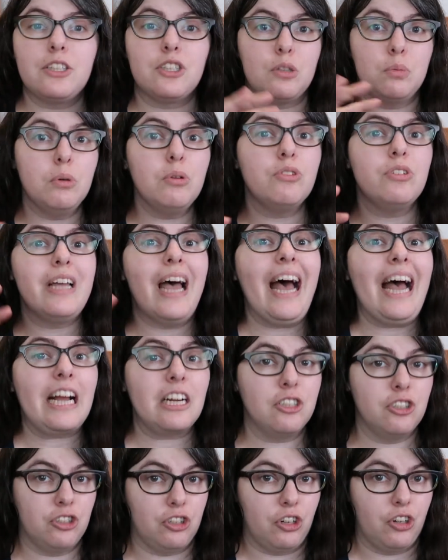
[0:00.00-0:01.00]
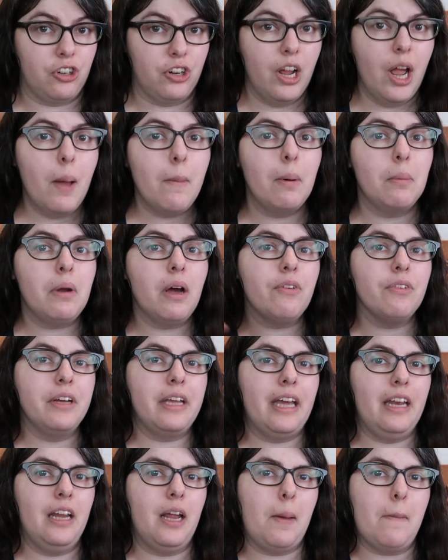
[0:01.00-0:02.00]
It's smooth textured, but I'm not
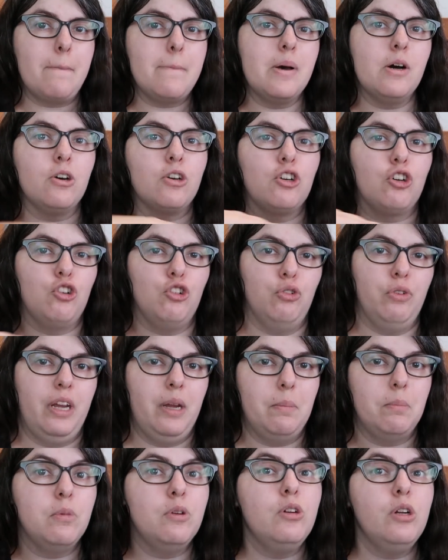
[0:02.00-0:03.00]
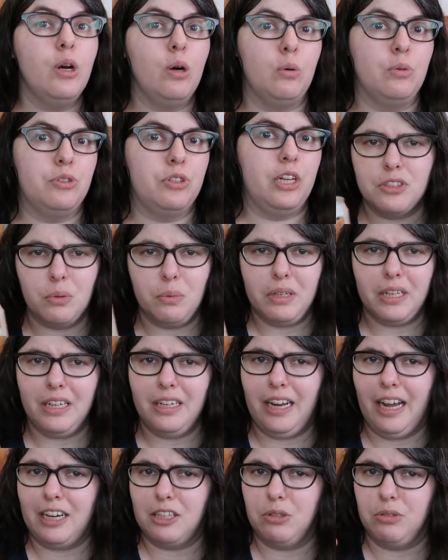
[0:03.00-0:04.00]
really getting milk cream notes. So I want to
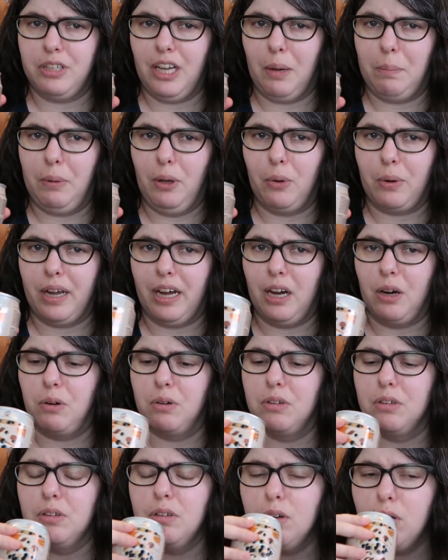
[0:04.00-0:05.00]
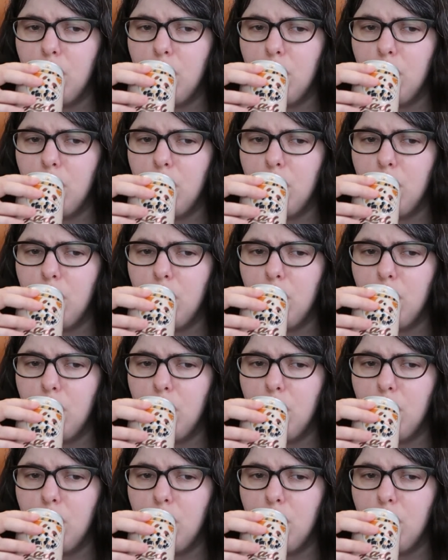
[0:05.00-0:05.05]
get an actual tapioca out.